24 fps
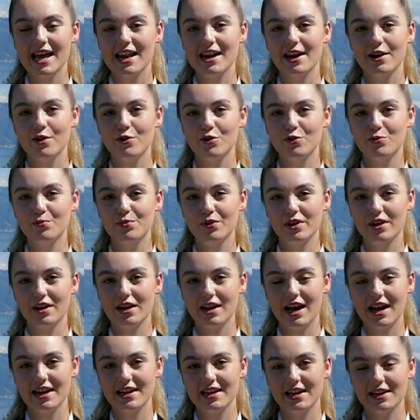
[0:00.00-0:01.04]
and I hope
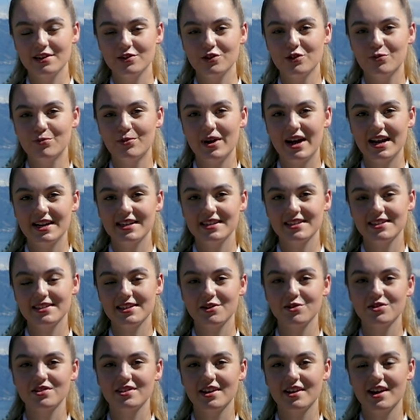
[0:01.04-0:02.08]
I can combine the
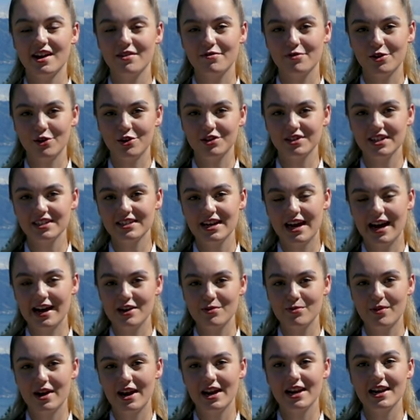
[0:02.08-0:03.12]
skills that I've learned at
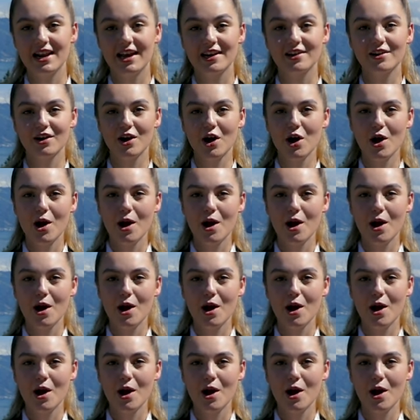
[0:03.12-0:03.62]
IMI, like